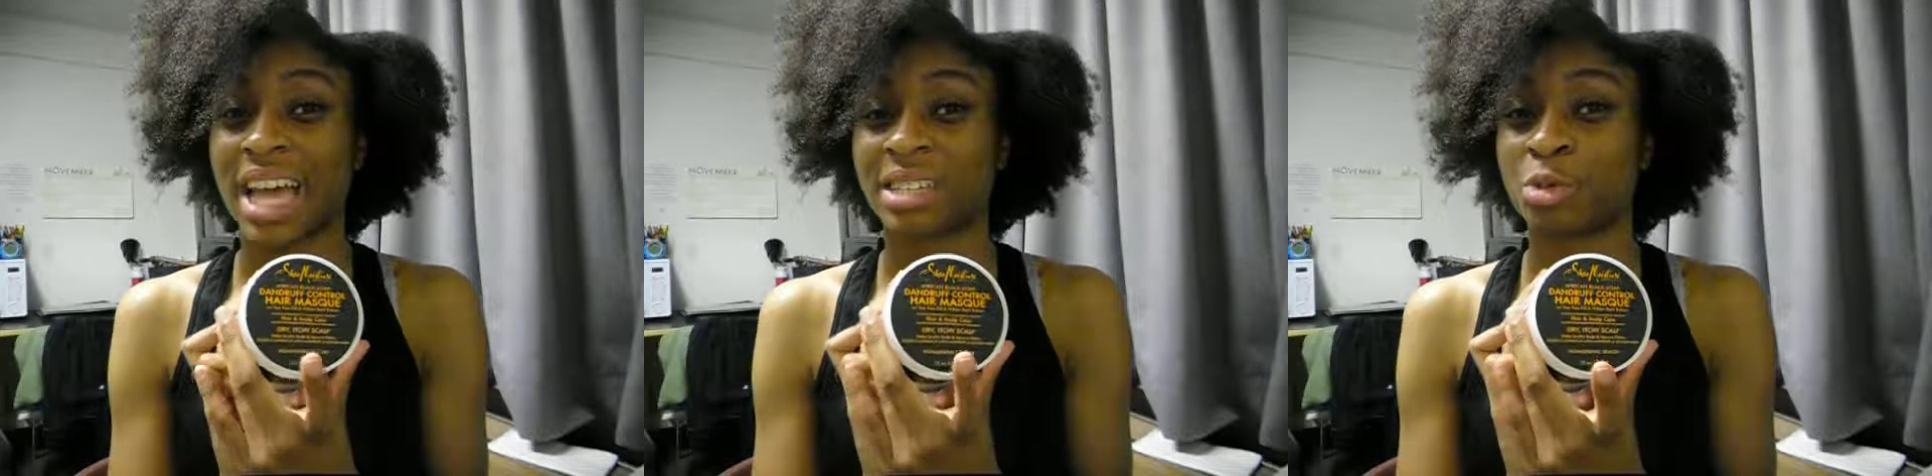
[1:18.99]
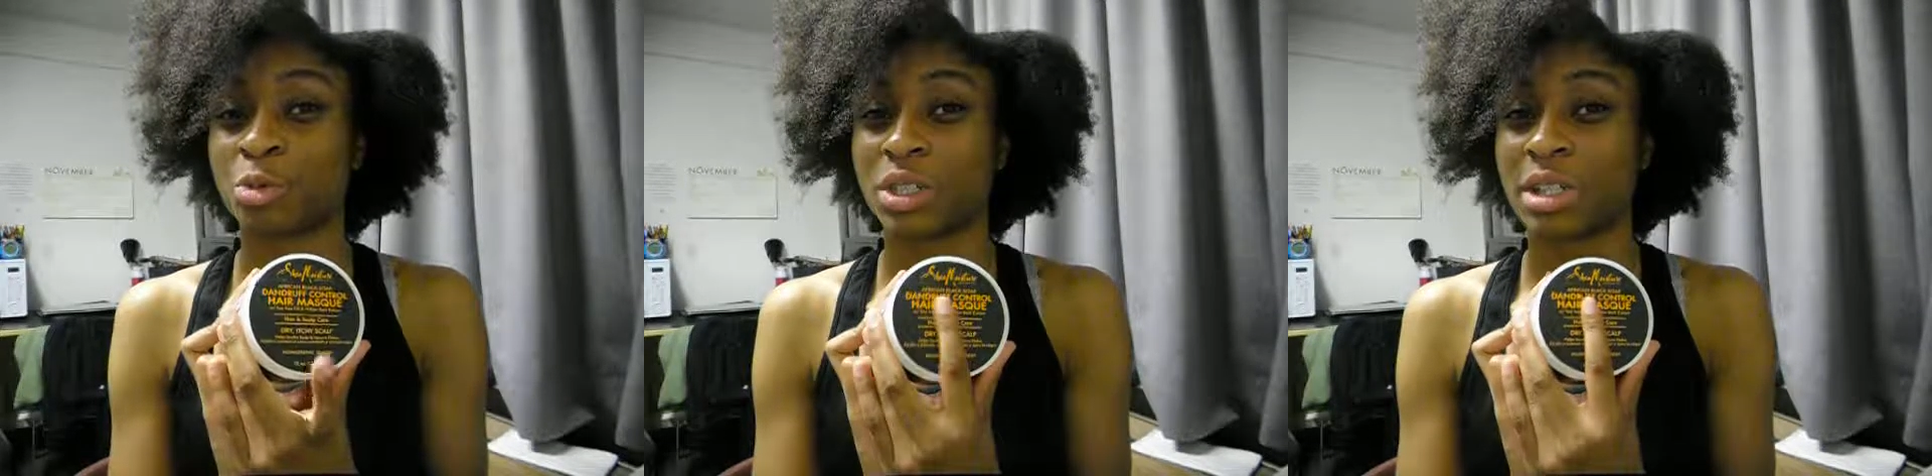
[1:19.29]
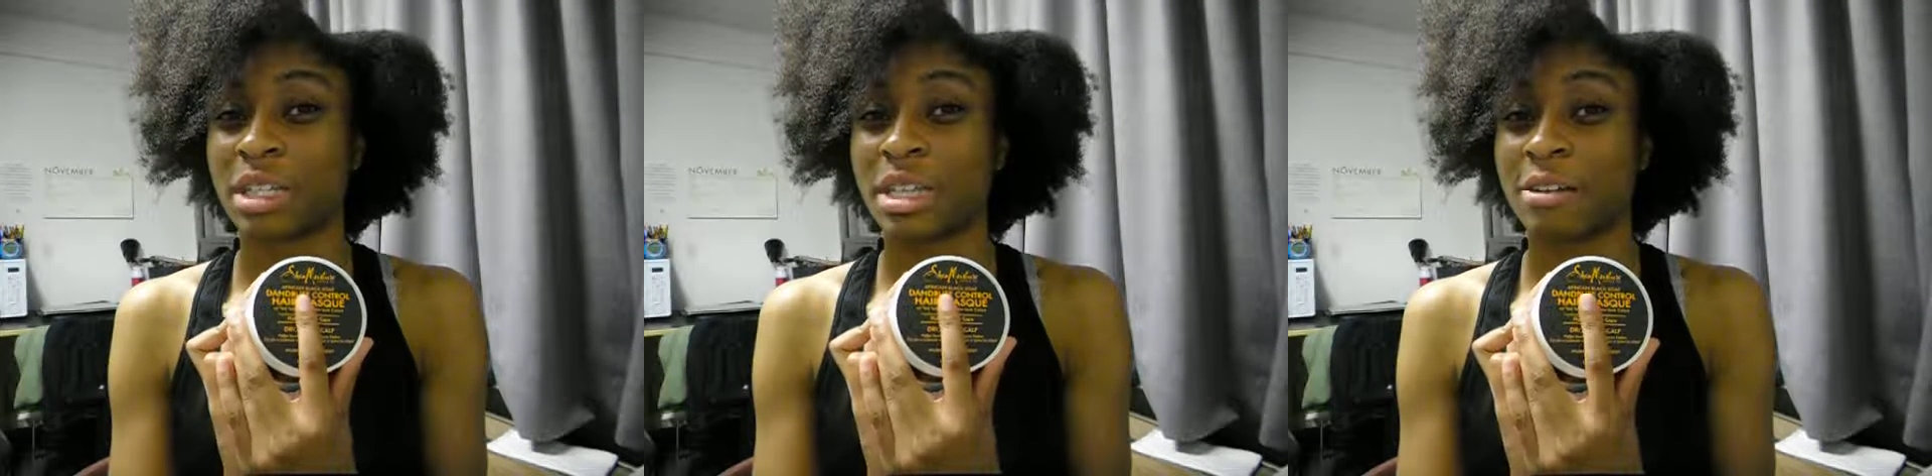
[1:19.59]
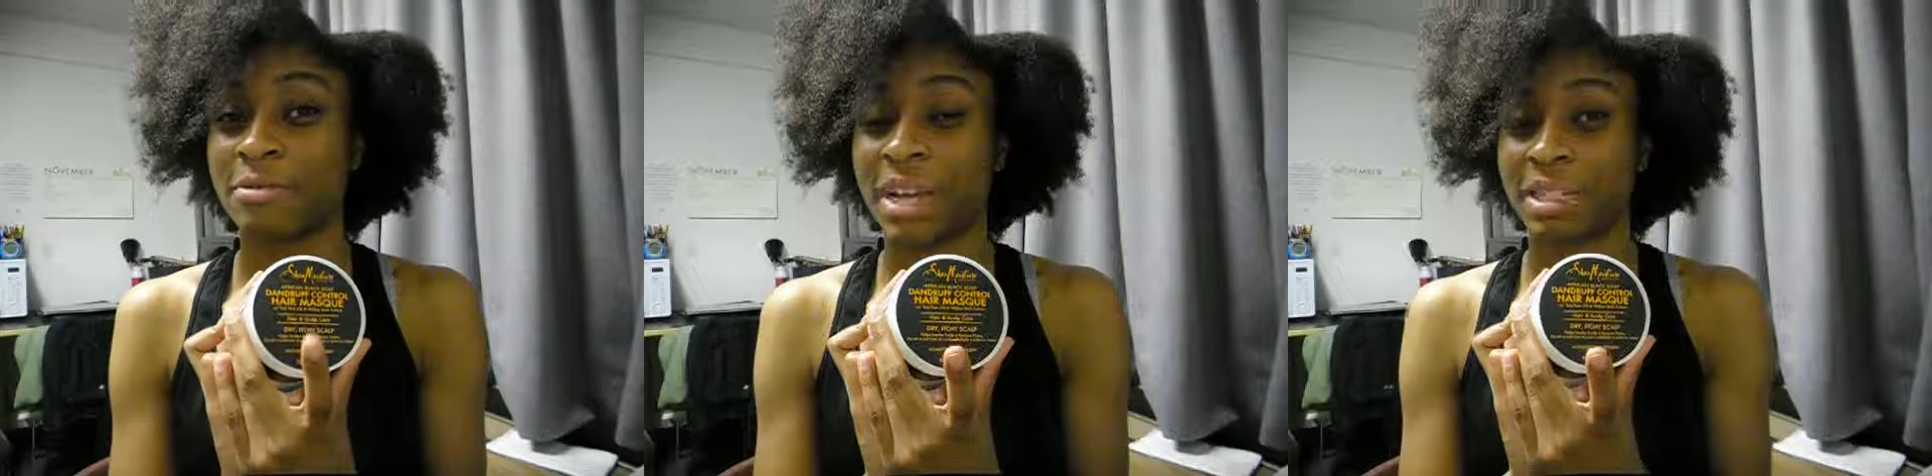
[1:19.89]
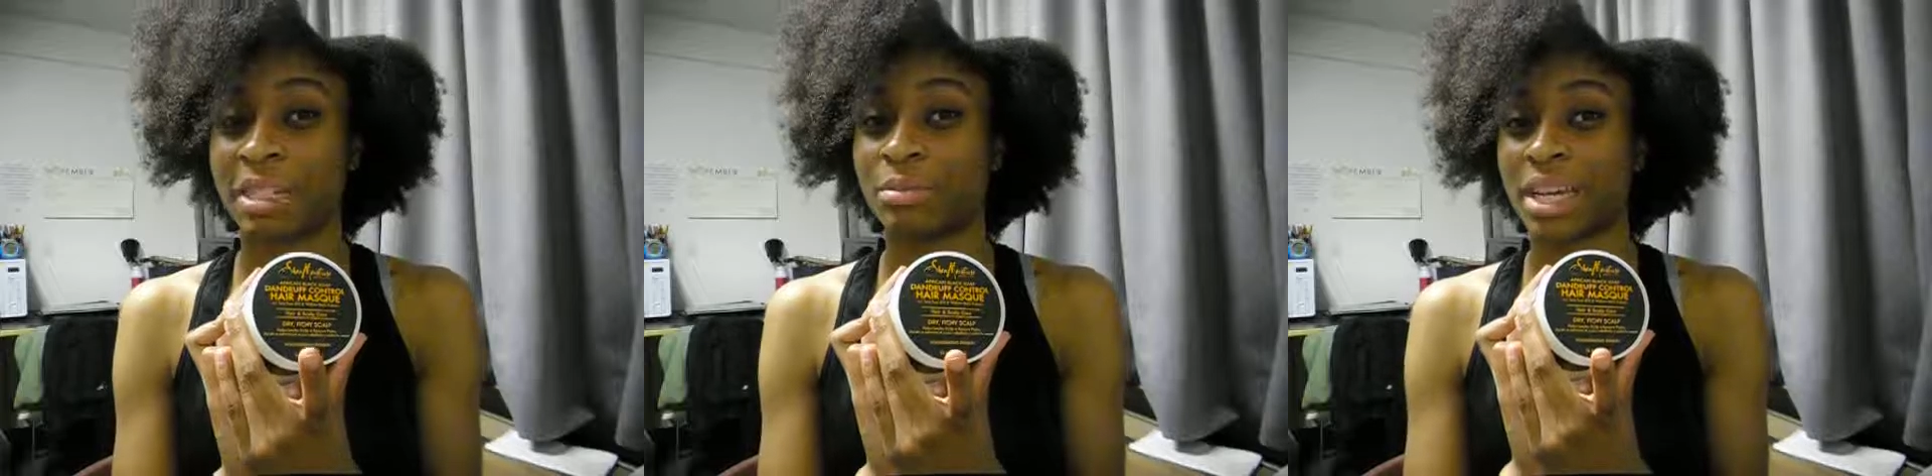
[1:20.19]
has really
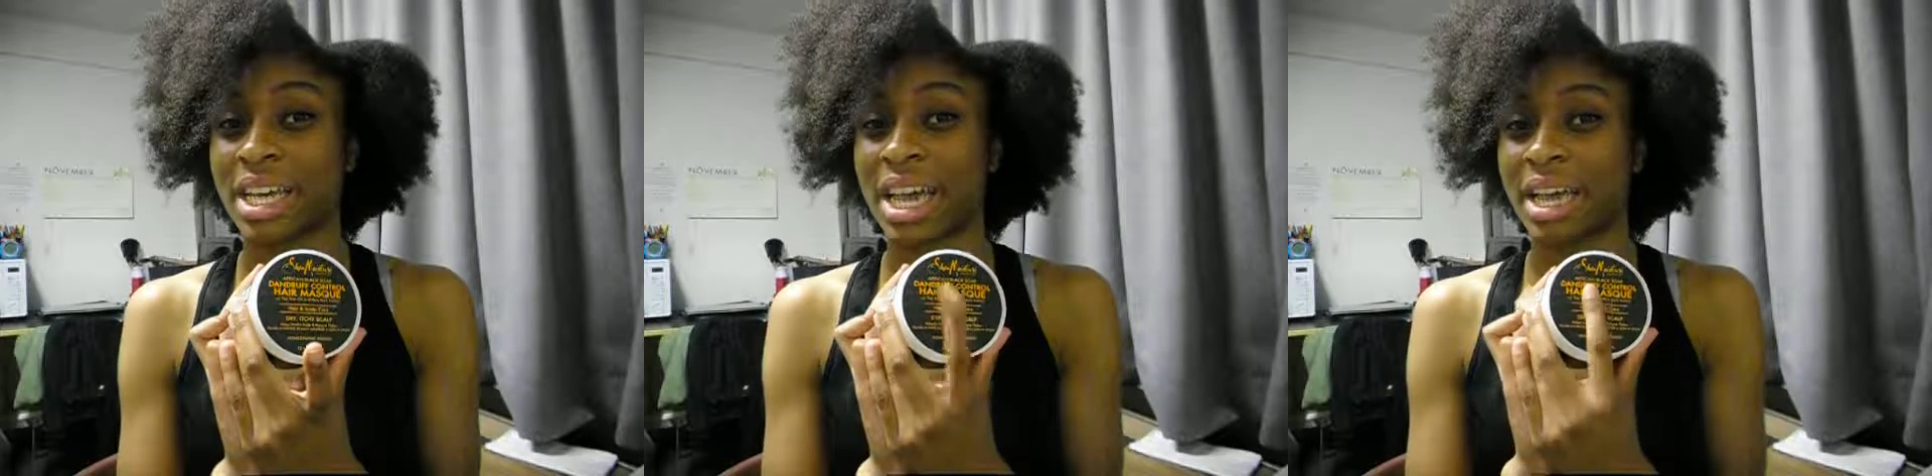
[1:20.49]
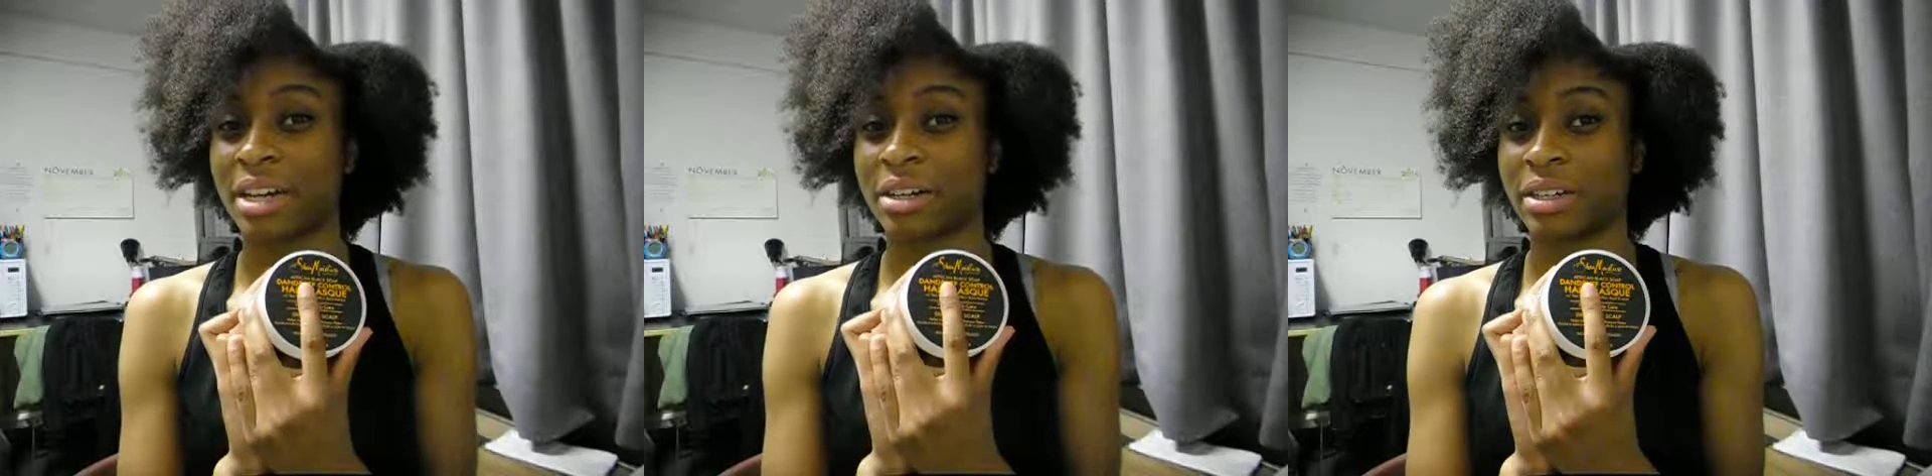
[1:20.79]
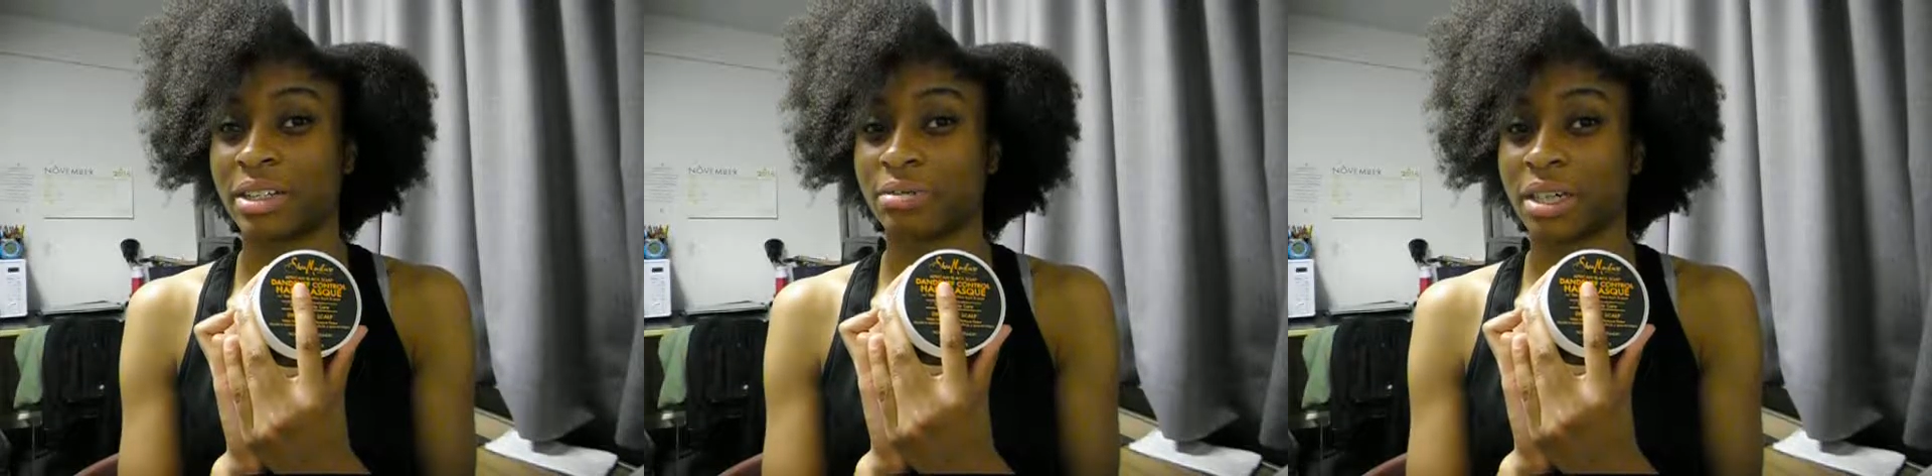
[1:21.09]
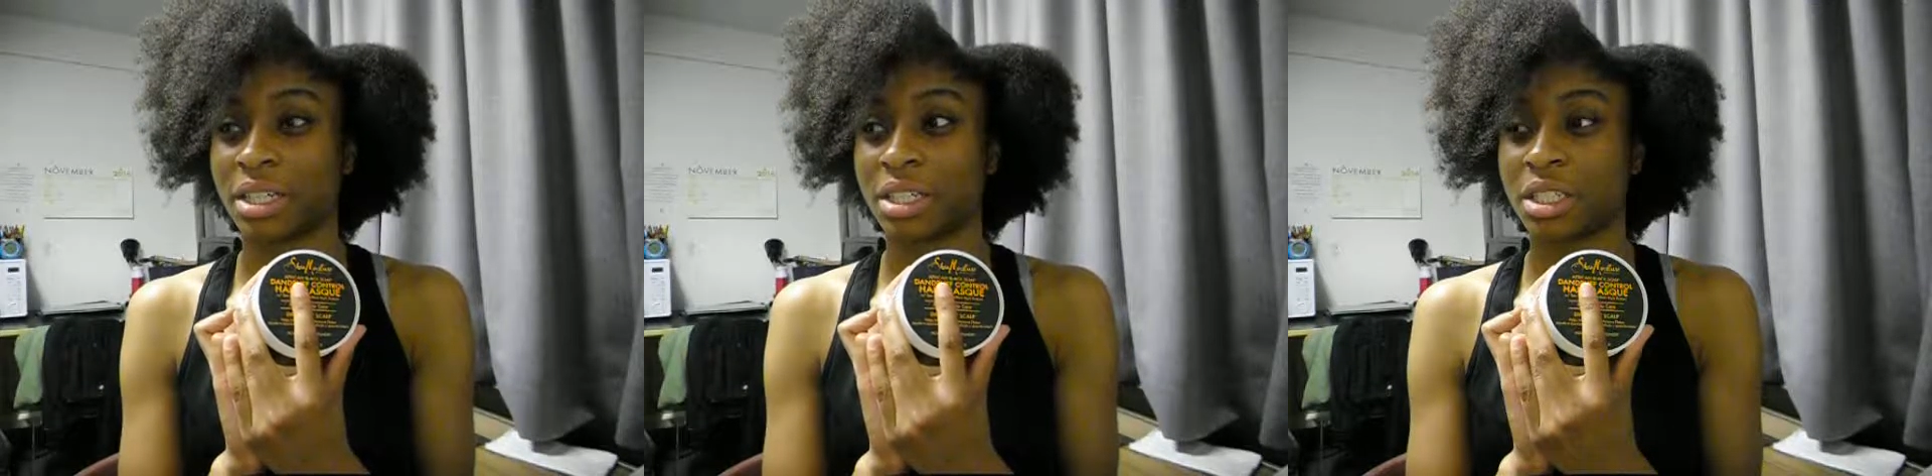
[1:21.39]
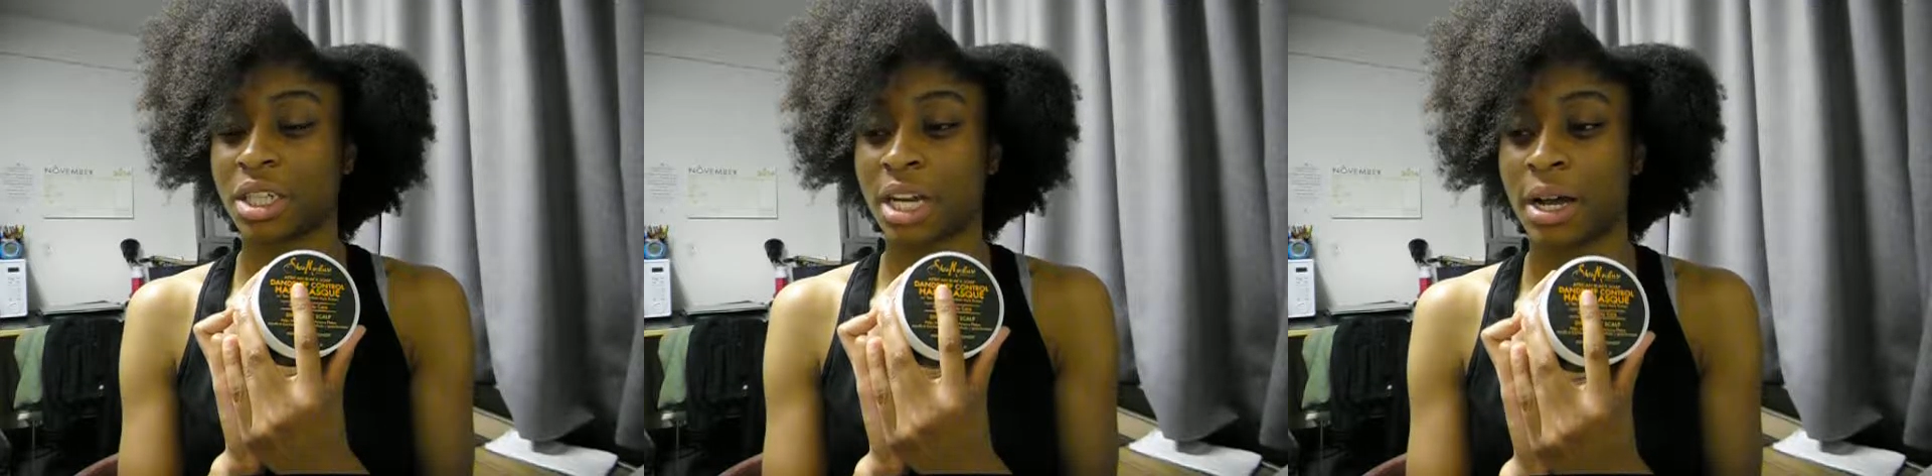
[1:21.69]
affected my hair as
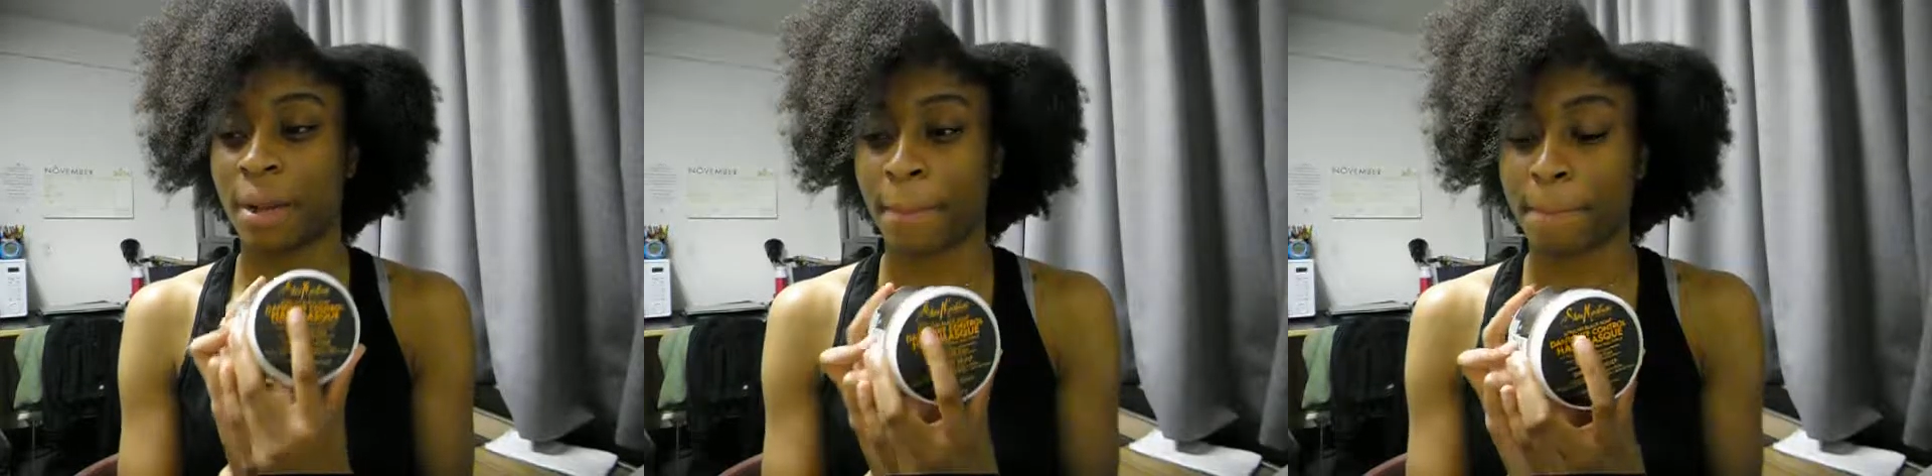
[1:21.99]
much. I